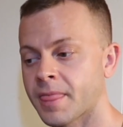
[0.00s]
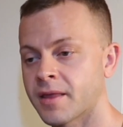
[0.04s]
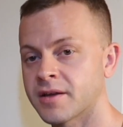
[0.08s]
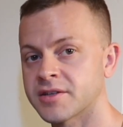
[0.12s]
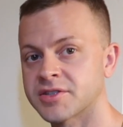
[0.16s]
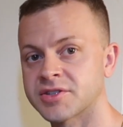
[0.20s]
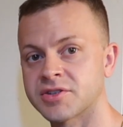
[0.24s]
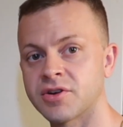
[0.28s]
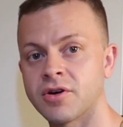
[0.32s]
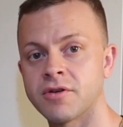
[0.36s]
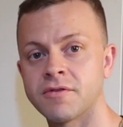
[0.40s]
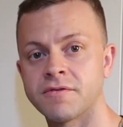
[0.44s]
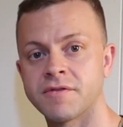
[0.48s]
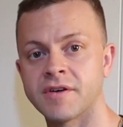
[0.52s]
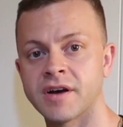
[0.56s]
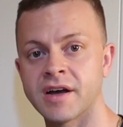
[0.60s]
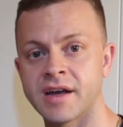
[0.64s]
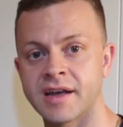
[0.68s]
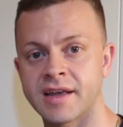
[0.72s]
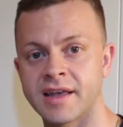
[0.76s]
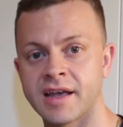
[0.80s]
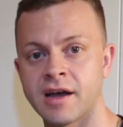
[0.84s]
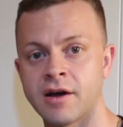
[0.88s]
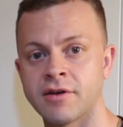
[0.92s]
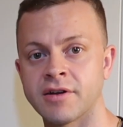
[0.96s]
SoFi
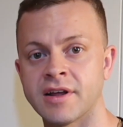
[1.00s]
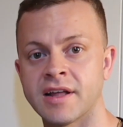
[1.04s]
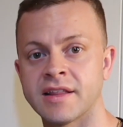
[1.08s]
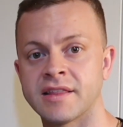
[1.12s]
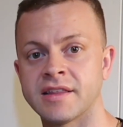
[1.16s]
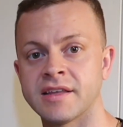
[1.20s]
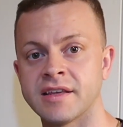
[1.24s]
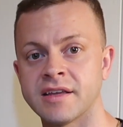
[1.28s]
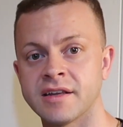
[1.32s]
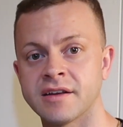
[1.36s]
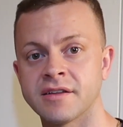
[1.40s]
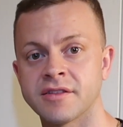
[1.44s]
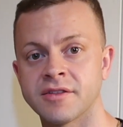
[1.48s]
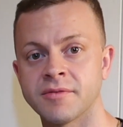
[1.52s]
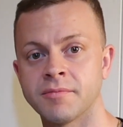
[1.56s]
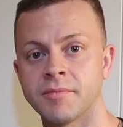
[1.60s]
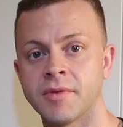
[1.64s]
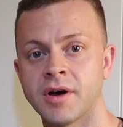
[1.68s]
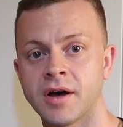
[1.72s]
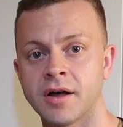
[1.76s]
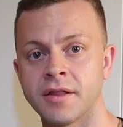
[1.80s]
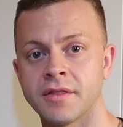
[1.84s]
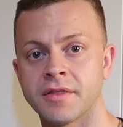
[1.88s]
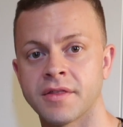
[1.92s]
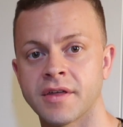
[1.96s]
account, at the end of the
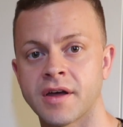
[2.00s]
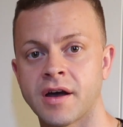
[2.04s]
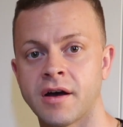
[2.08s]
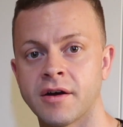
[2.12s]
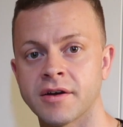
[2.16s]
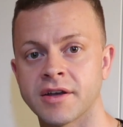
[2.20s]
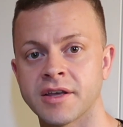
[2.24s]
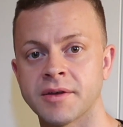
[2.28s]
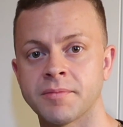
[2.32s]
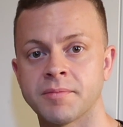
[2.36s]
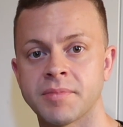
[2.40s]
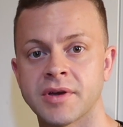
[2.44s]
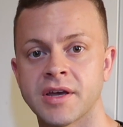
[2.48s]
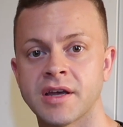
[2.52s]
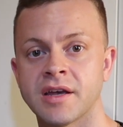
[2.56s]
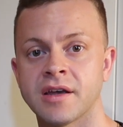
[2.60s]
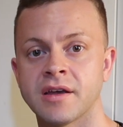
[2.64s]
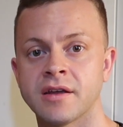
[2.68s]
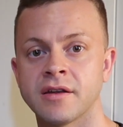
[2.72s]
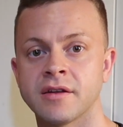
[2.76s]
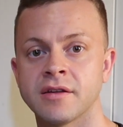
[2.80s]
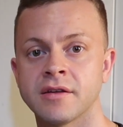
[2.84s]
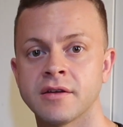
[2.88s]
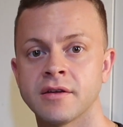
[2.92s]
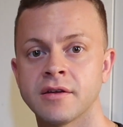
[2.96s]
month, I'll get
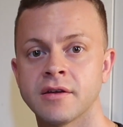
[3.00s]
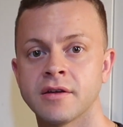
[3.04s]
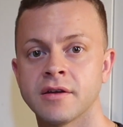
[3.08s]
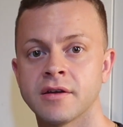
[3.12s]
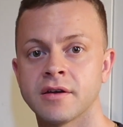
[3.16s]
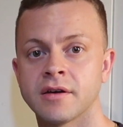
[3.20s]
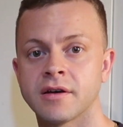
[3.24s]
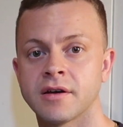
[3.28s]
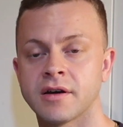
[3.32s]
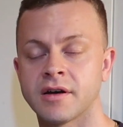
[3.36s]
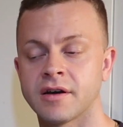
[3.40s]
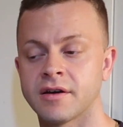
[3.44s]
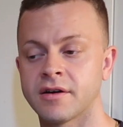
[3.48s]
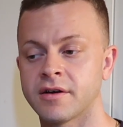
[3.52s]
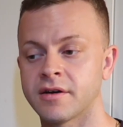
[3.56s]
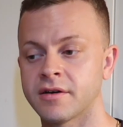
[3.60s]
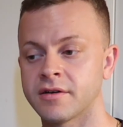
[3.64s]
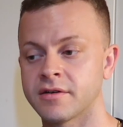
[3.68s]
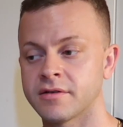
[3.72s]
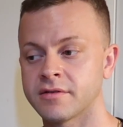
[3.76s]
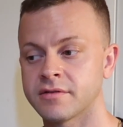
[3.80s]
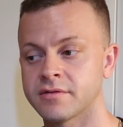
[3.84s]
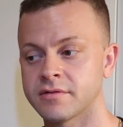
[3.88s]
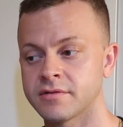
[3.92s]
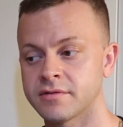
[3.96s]
paid
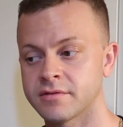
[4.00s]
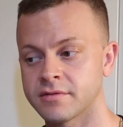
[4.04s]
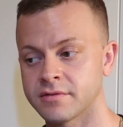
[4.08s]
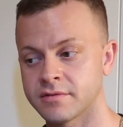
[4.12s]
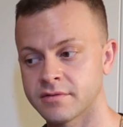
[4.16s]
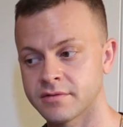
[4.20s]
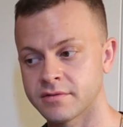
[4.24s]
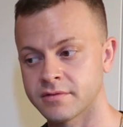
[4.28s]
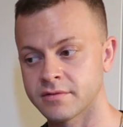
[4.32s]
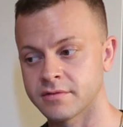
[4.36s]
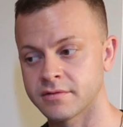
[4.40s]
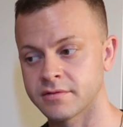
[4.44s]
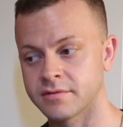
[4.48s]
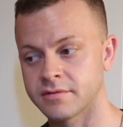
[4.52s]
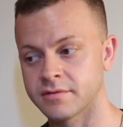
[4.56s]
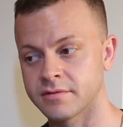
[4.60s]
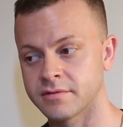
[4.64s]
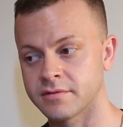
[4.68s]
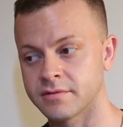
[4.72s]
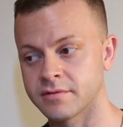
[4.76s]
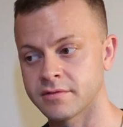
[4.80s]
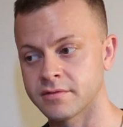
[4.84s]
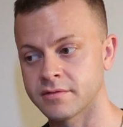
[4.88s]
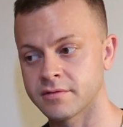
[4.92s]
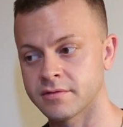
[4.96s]

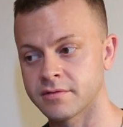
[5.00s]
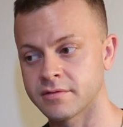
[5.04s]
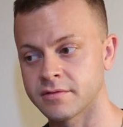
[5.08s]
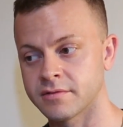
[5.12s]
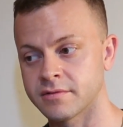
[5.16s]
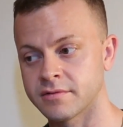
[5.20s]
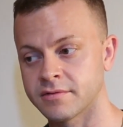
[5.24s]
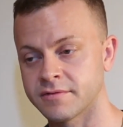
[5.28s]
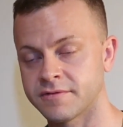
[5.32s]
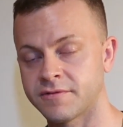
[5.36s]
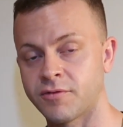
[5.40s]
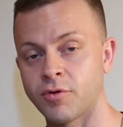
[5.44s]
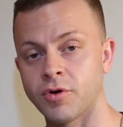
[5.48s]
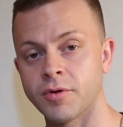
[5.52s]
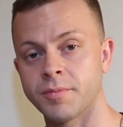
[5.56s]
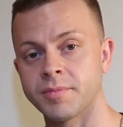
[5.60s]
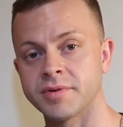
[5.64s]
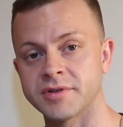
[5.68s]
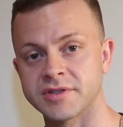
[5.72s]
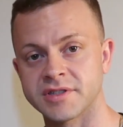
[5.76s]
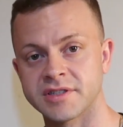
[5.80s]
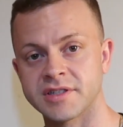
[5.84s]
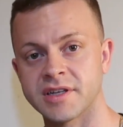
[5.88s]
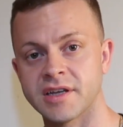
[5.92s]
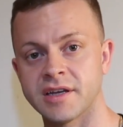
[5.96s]

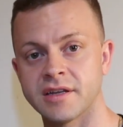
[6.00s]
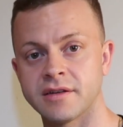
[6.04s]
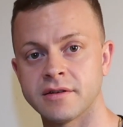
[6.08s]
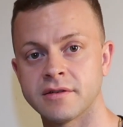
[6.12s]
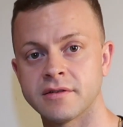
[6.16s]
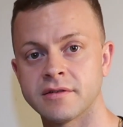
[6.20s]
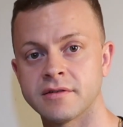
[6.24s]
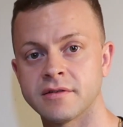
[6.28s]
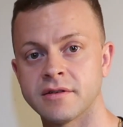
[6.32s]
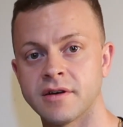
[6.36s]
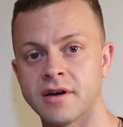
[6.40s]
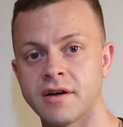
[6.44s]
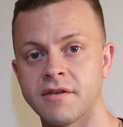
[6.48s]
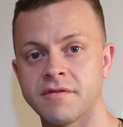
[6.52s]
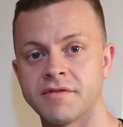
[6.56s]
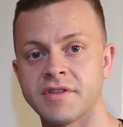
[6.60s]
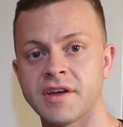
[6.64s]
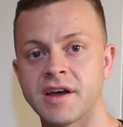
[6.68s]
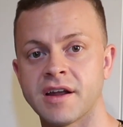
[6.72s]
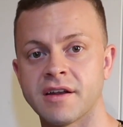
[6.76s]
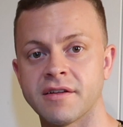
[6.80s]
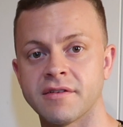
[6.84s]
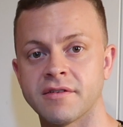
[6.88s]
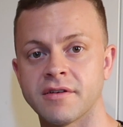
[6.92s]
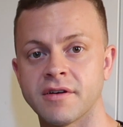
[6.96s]
4% of
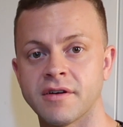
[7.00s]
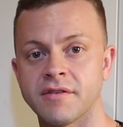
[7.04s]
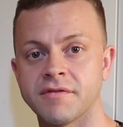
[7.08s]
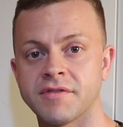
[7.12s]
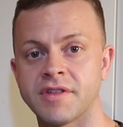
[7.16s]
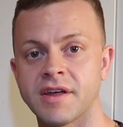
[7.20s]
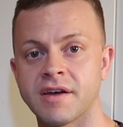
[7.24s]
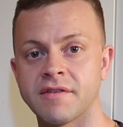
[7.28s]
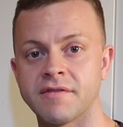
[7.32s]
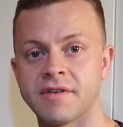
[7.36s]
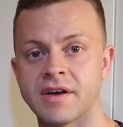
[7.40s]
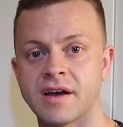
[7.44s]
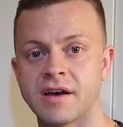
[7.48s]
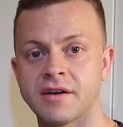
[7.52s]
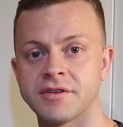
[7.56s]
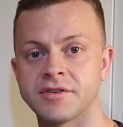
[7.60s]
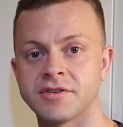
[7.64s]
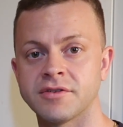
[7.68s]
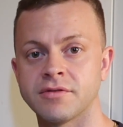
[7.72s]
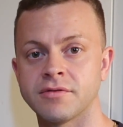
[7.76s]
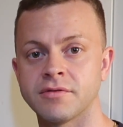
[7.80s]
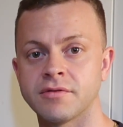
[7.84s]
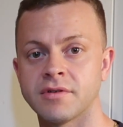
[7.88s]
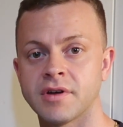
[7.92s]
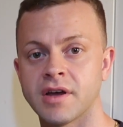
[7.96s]
that
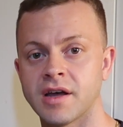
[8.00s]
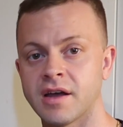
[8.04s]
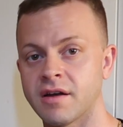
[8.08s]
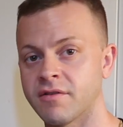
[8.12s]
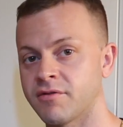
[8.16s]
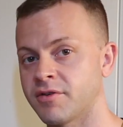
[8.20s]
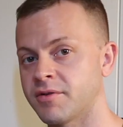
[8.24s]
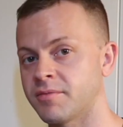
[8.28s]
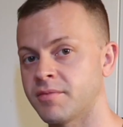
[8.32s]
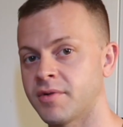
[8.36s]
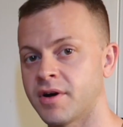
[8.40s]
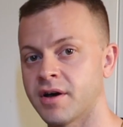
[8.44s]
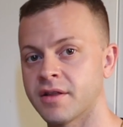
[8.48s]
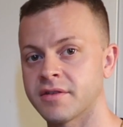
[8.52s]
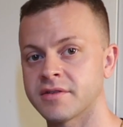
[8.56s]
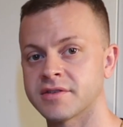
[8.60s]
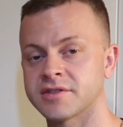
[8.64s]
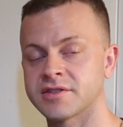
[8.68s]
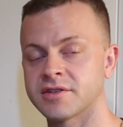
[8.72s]
value every month.